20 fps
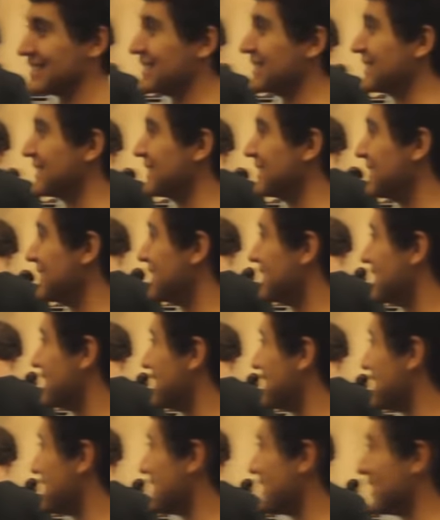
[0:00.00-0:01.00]
this innocent
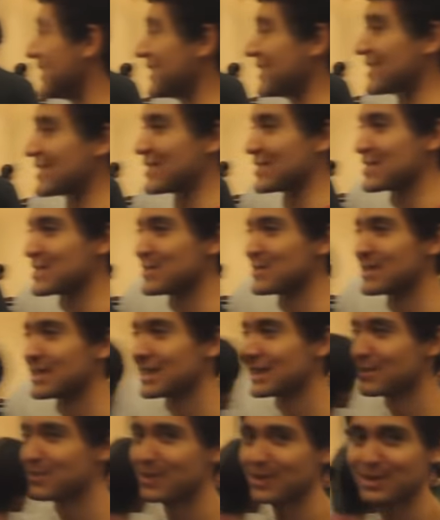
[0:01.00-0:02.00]
party game was becoming an
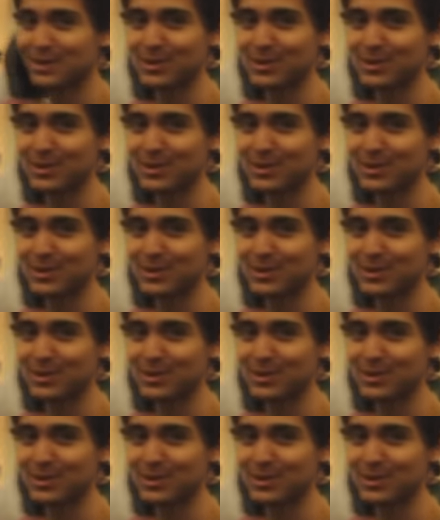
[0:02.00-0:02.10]
intense